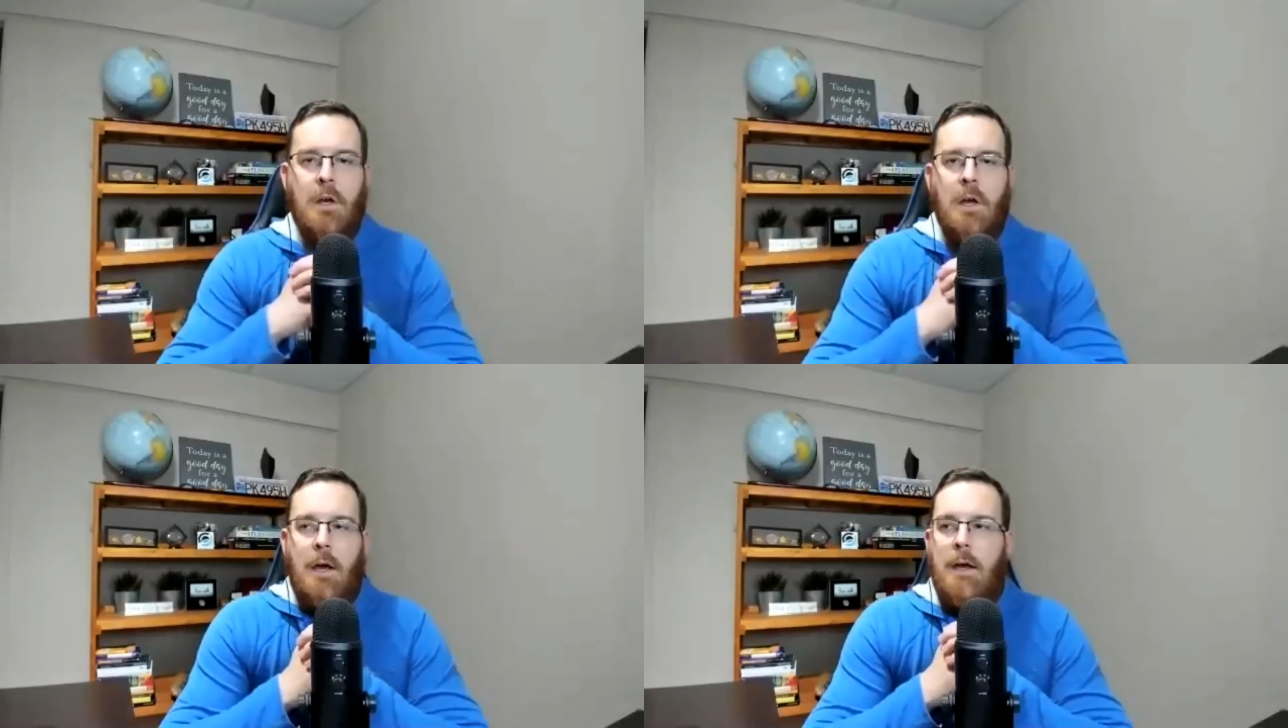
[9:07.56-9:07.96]

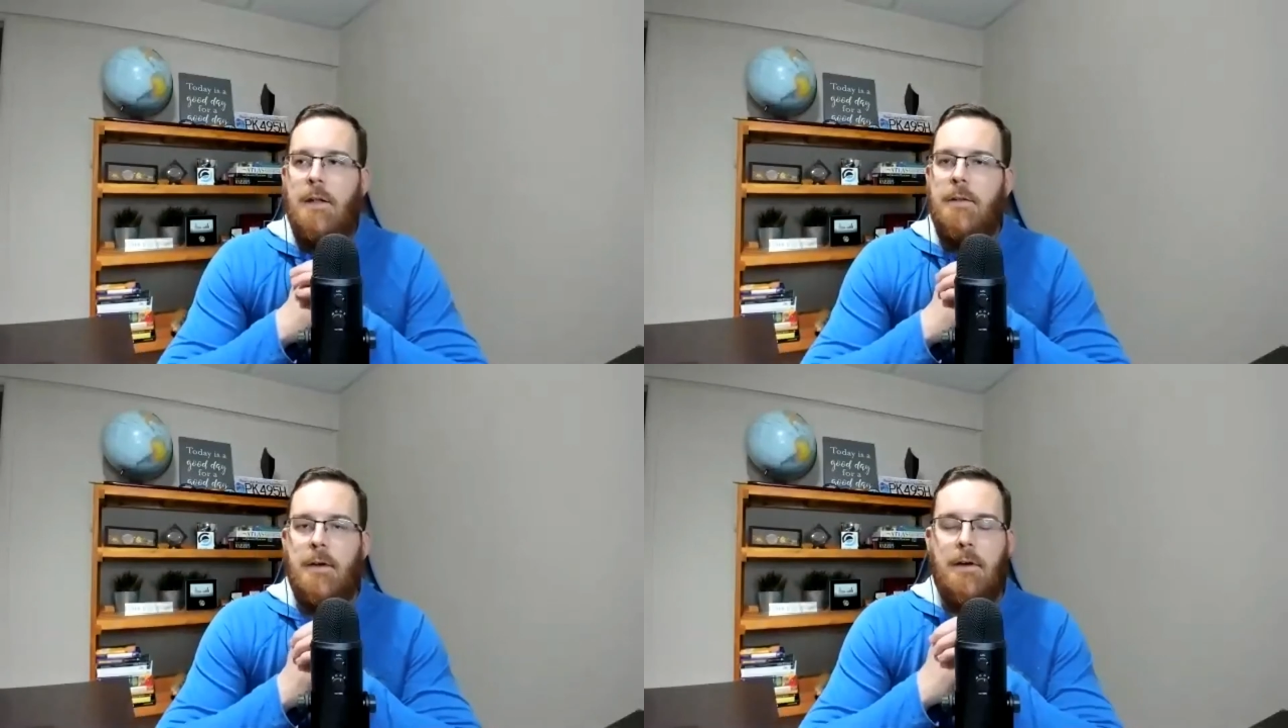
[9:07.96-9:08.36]

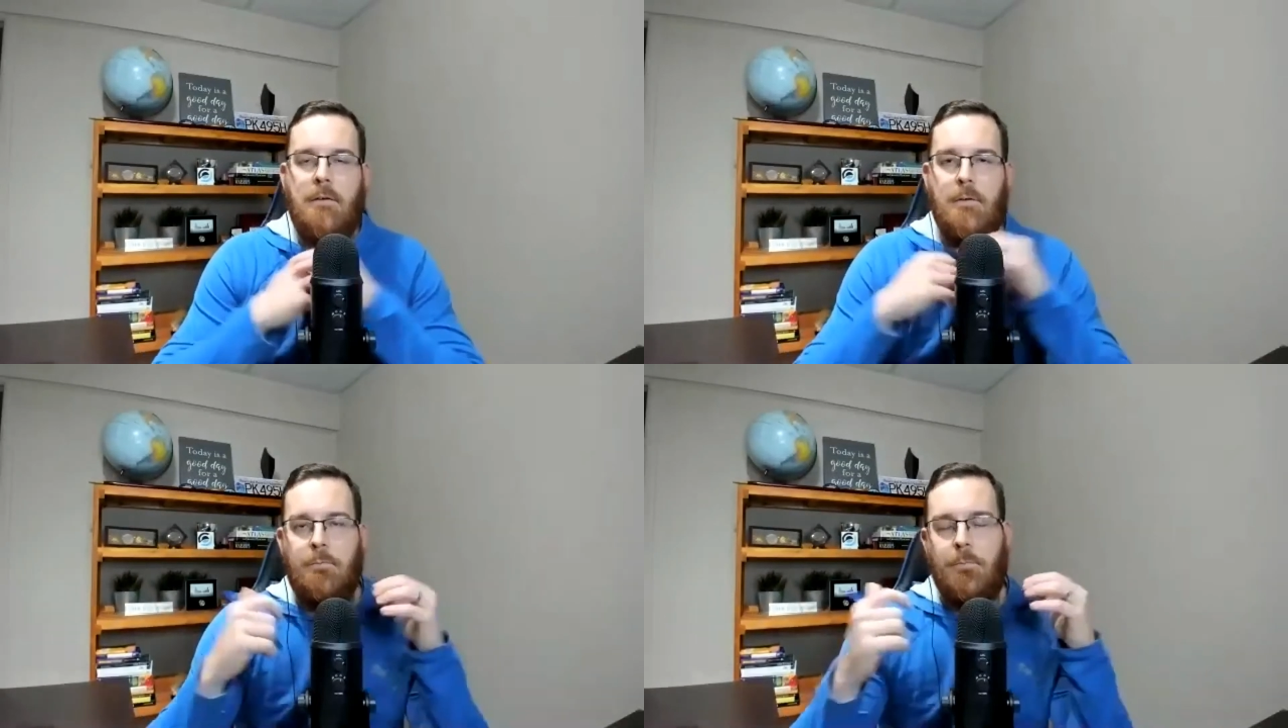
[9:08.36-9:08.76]
And
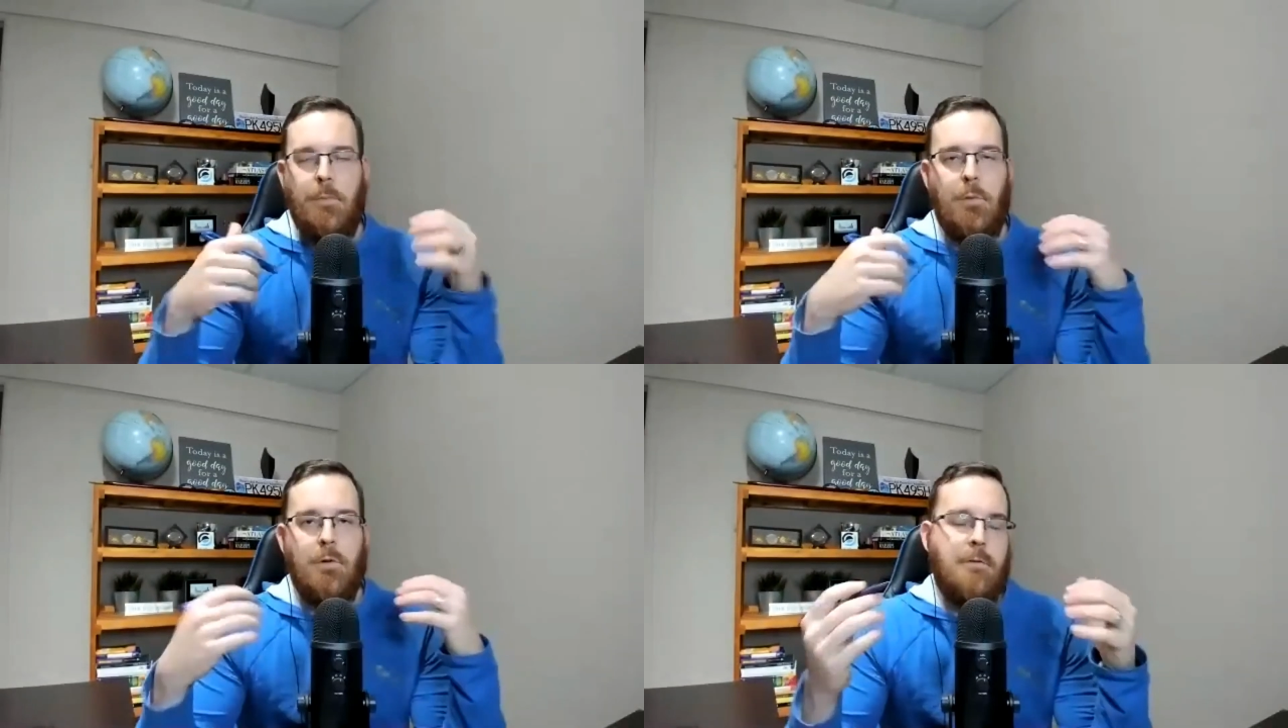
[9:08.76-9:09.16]

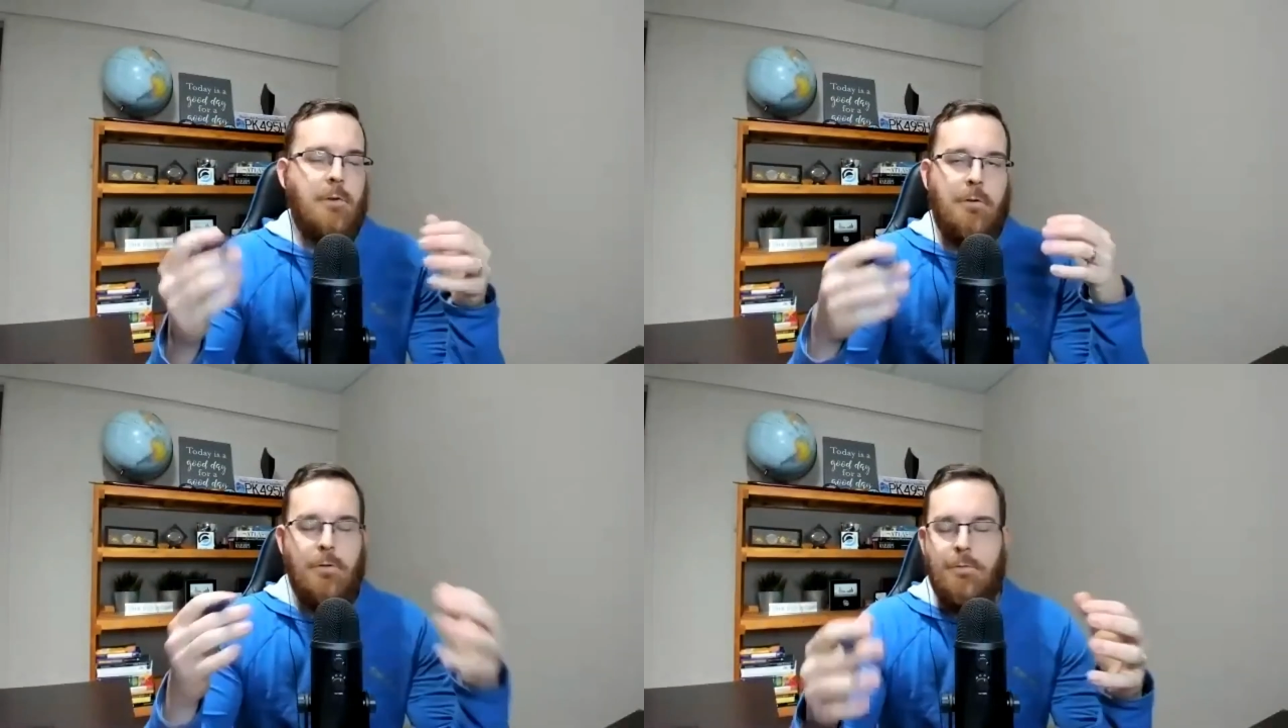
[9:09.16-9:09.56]
people,
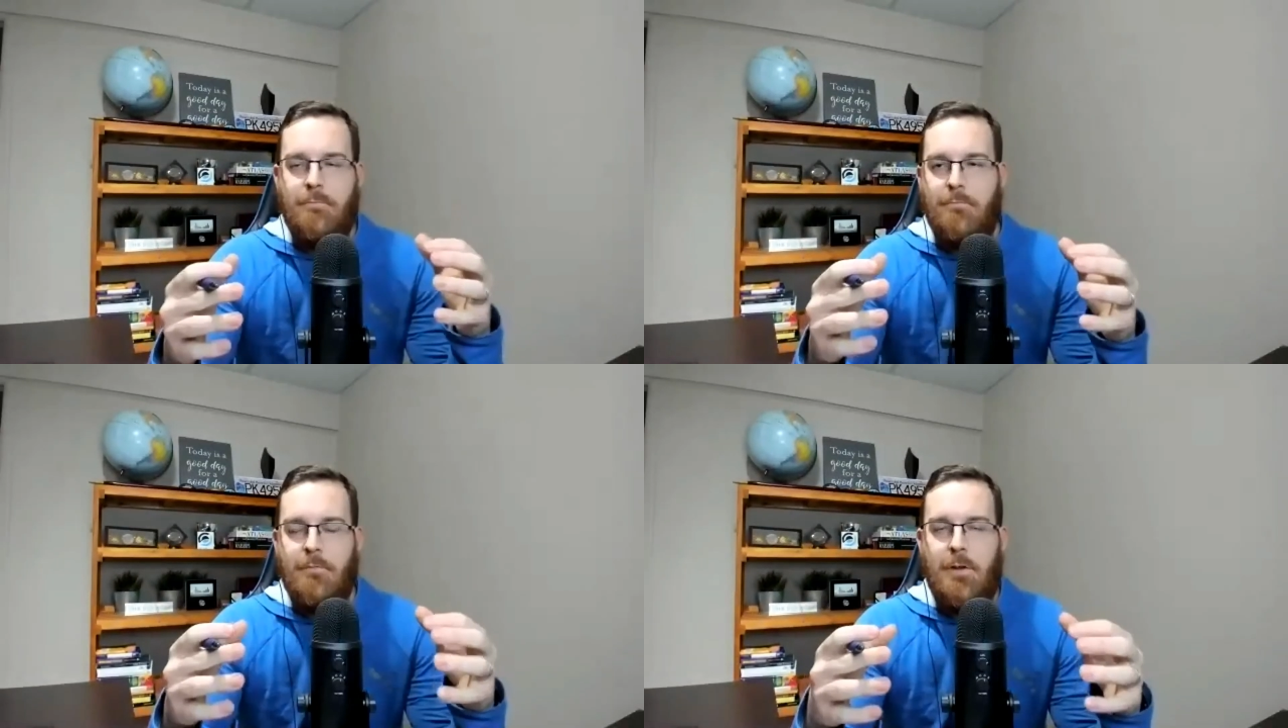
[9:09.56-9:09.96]

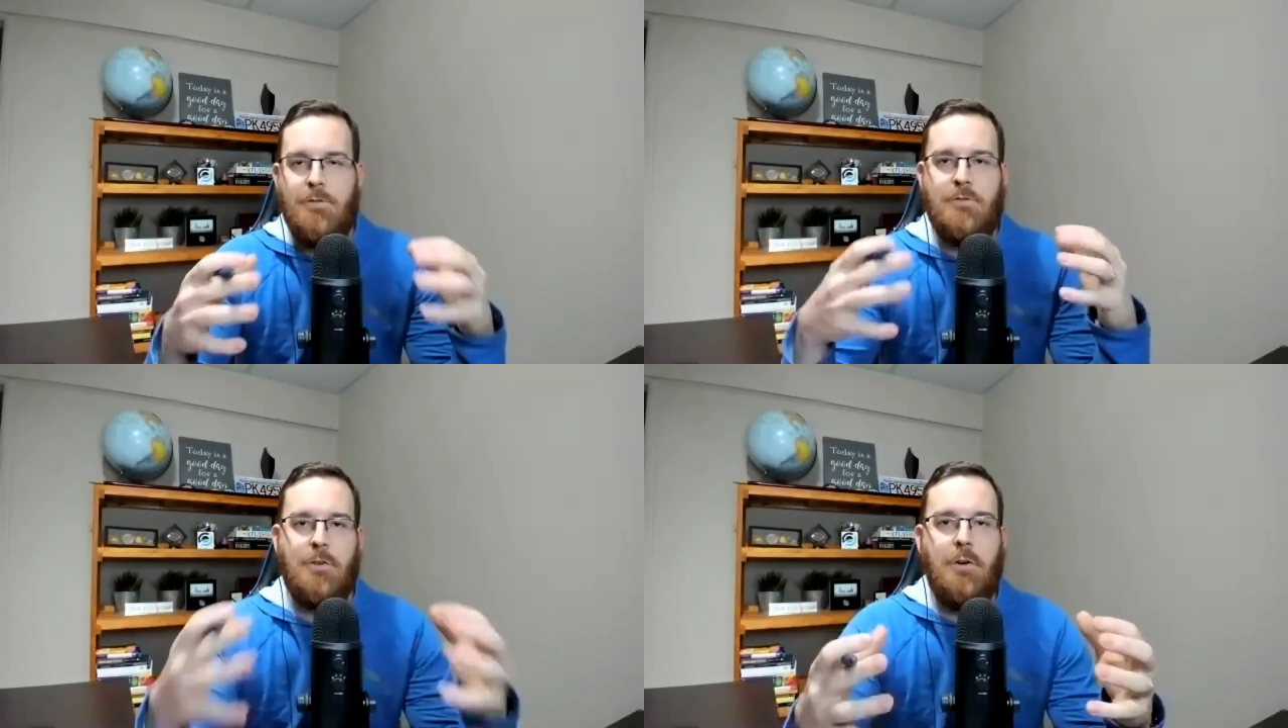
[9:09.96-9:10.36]
they
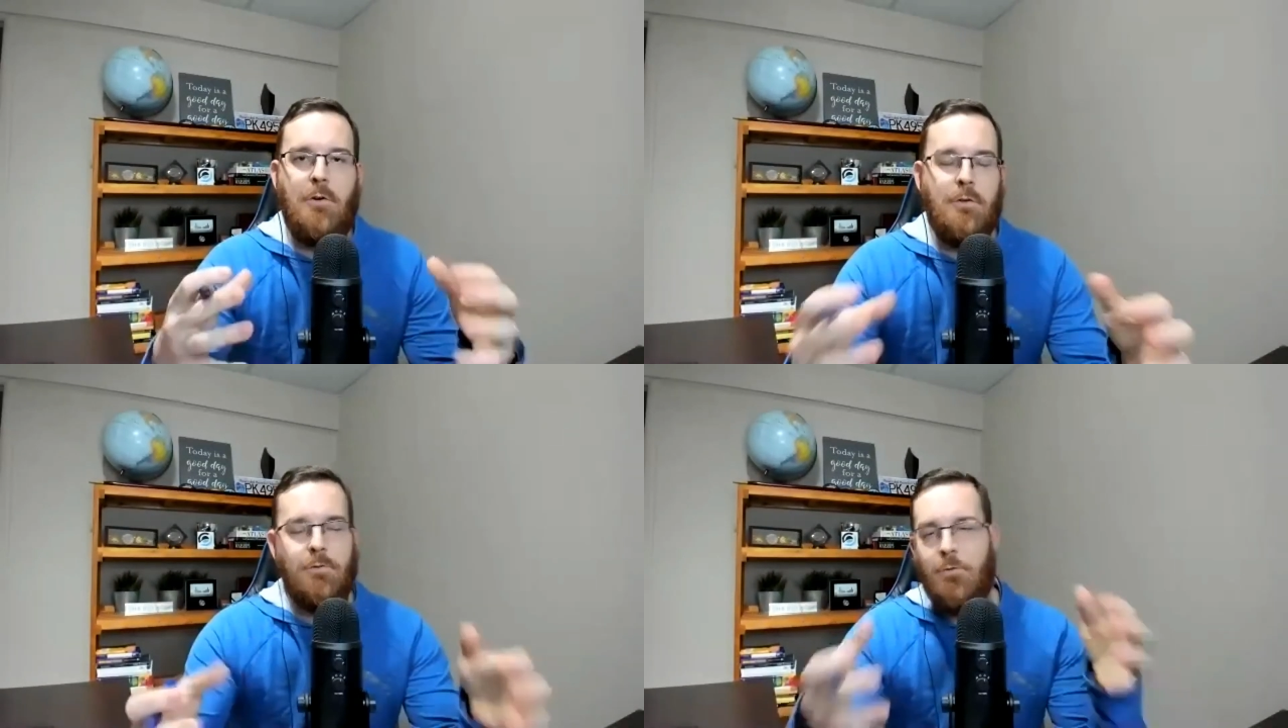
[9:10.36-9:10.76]
used to
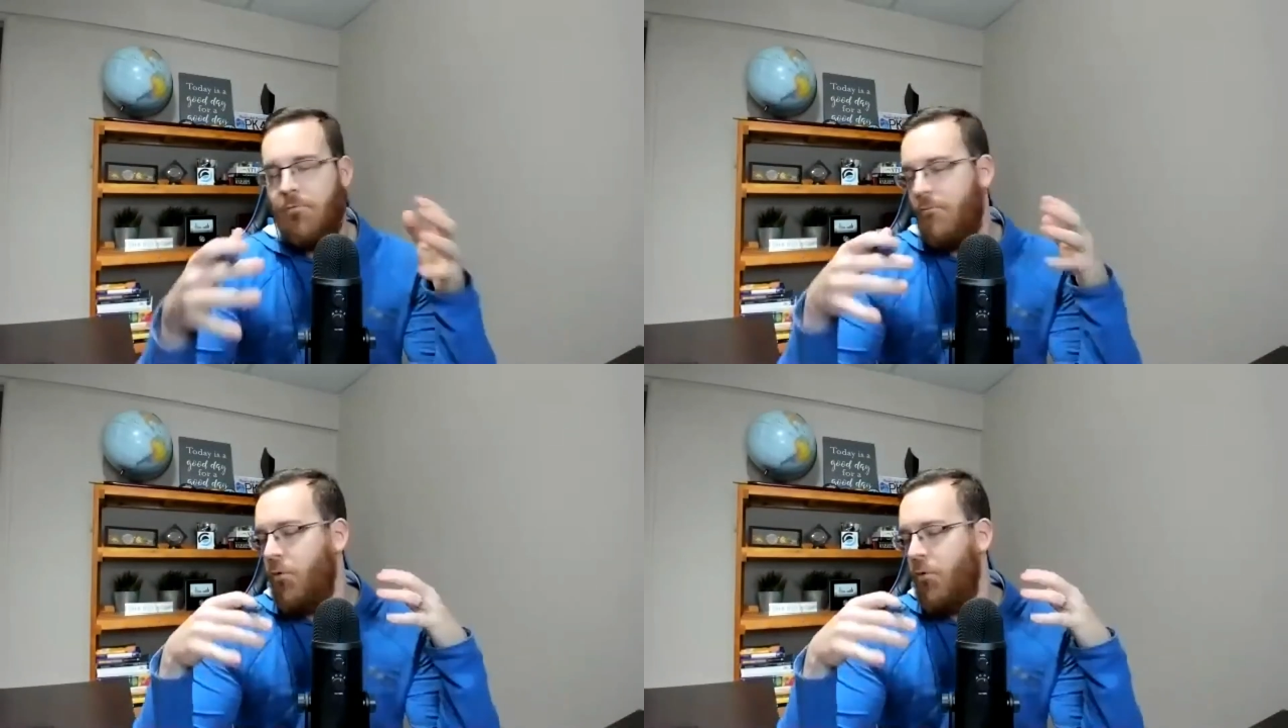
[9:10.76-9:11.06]
go,